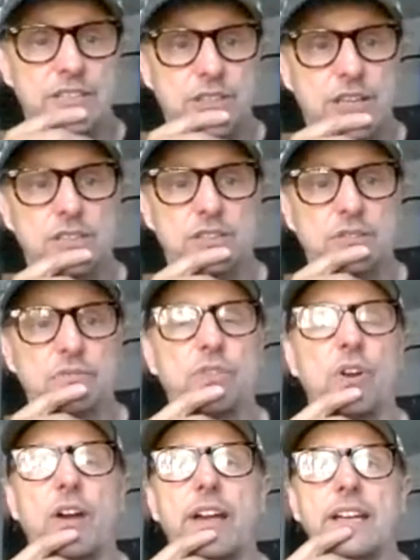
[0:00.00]
just, and
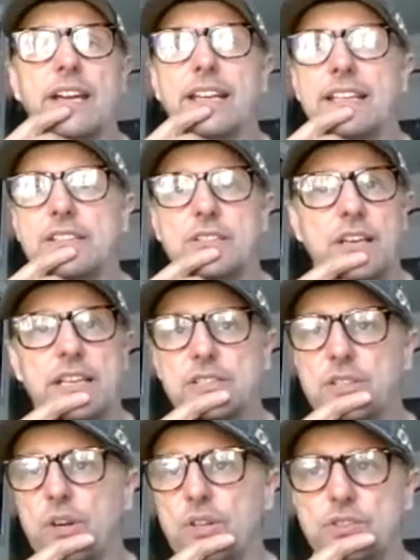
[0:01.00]
right, and it's
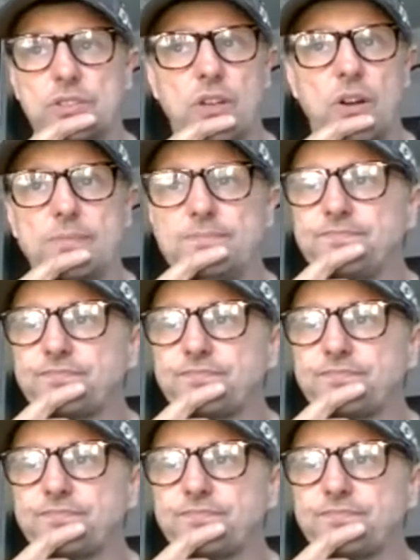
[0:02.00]
got to stop.